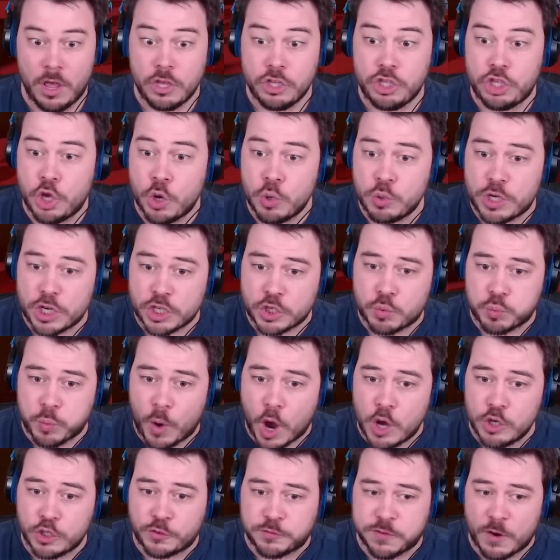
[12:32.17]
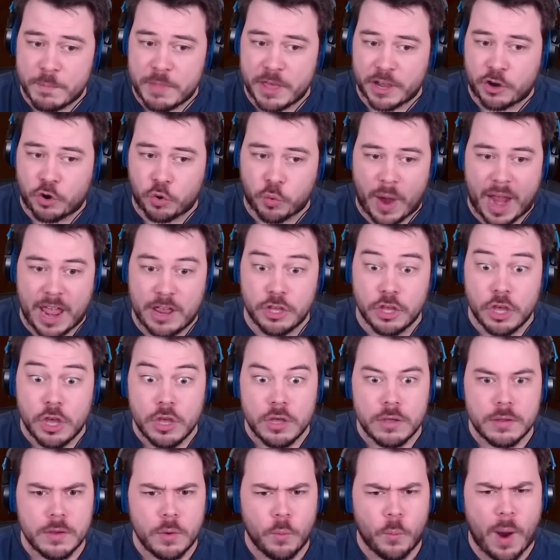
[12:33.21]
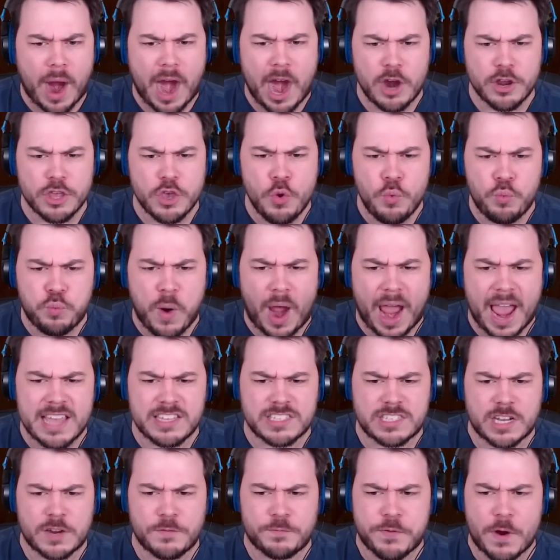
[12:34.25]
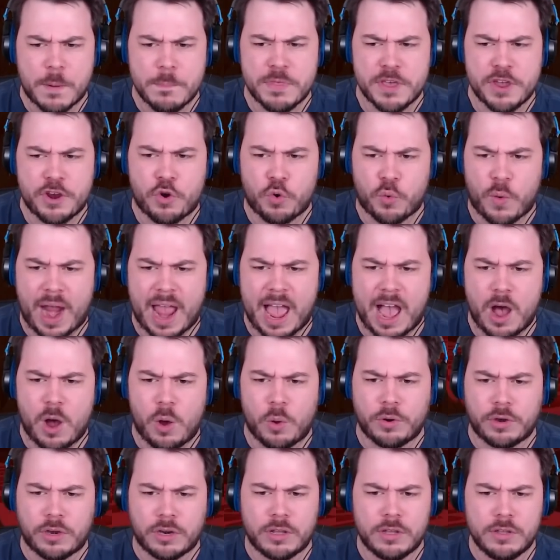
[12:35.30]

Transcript: You just rose from the ground. Why are you rising from the ground?